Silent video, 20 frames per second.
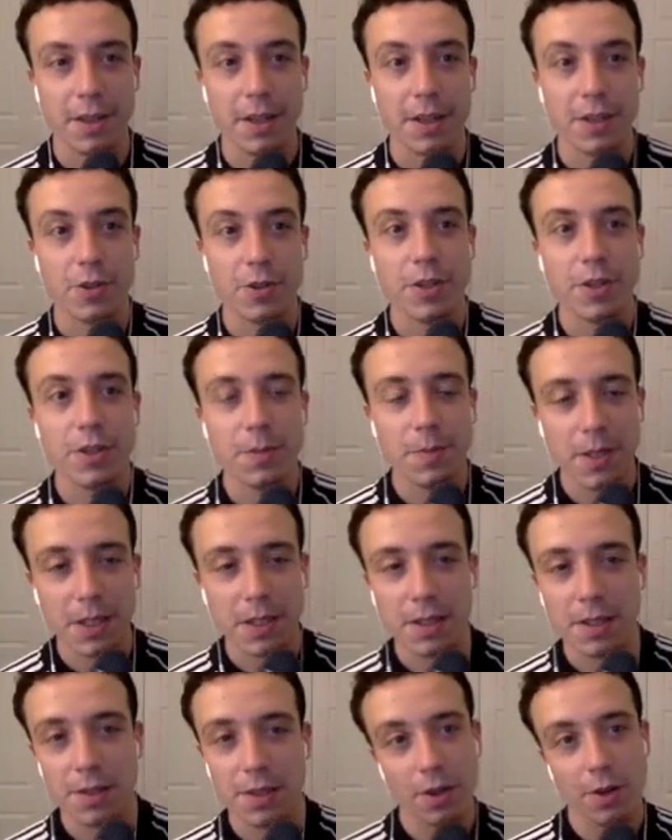and triggered
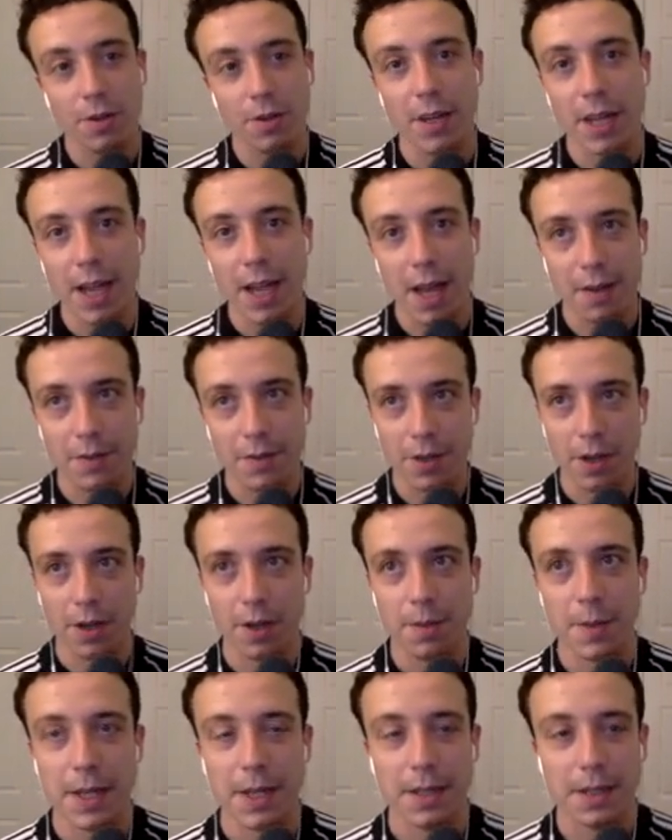abilities already have an
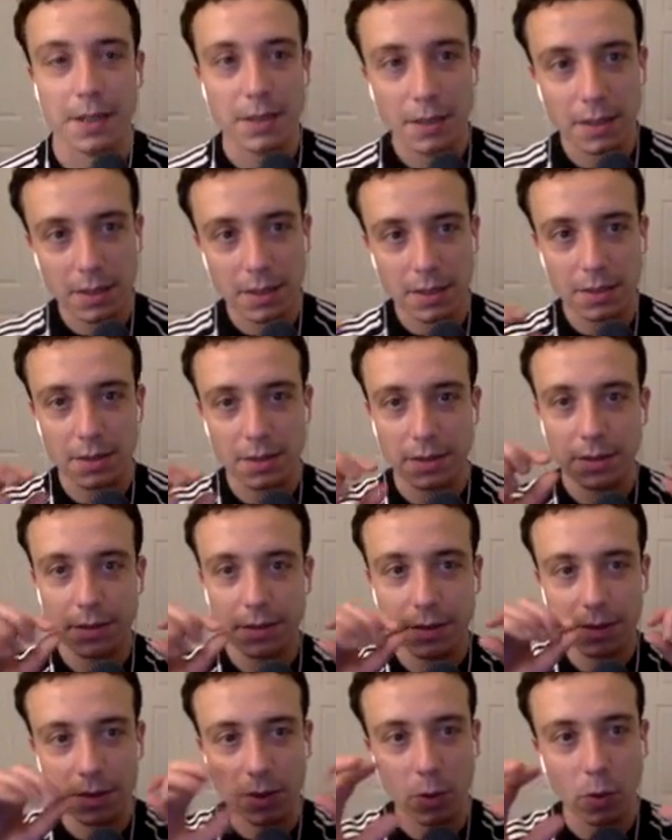automatic little
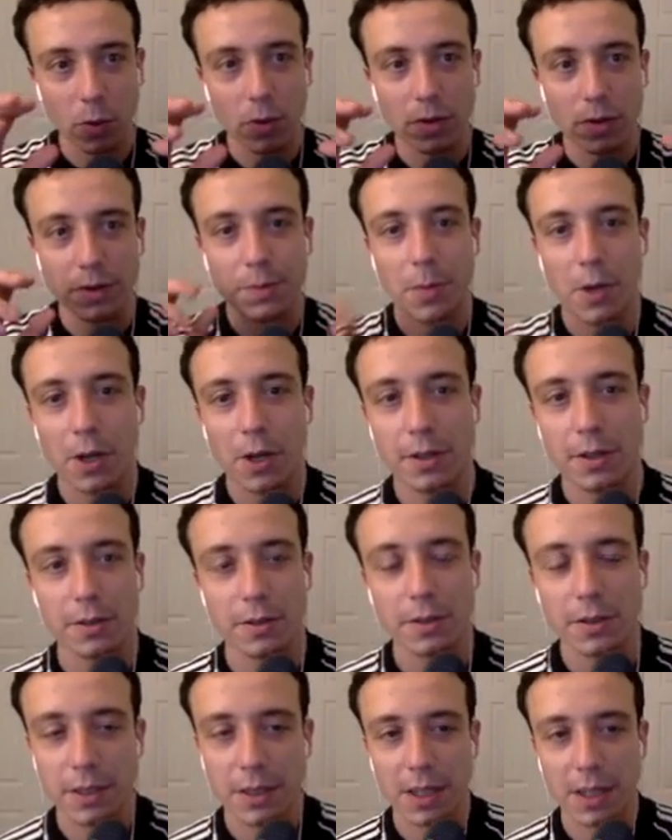gold
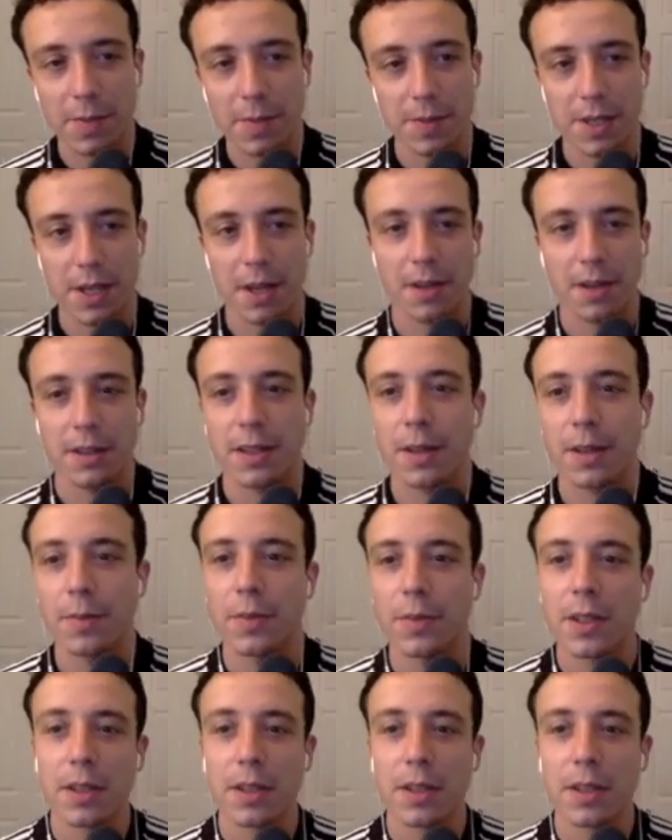particle that comes out of them.